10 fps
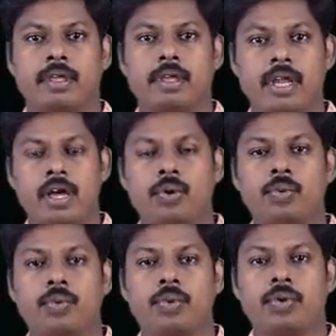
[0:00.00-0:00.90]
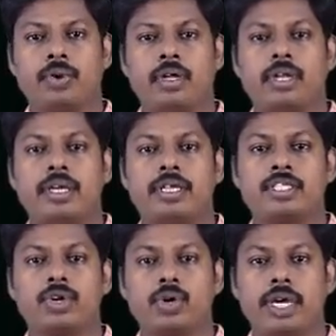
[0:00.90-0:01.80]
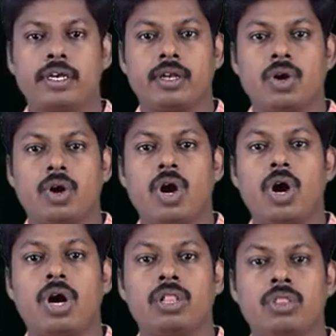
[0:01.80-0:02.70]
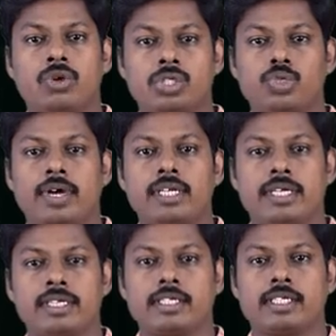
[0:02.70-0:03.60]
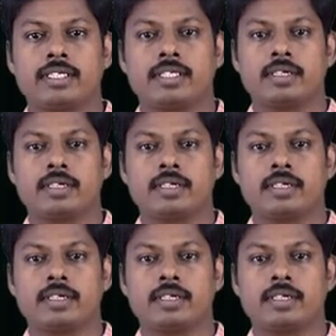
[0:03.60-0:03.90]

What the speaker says: Now let us look at all those 12 tenses.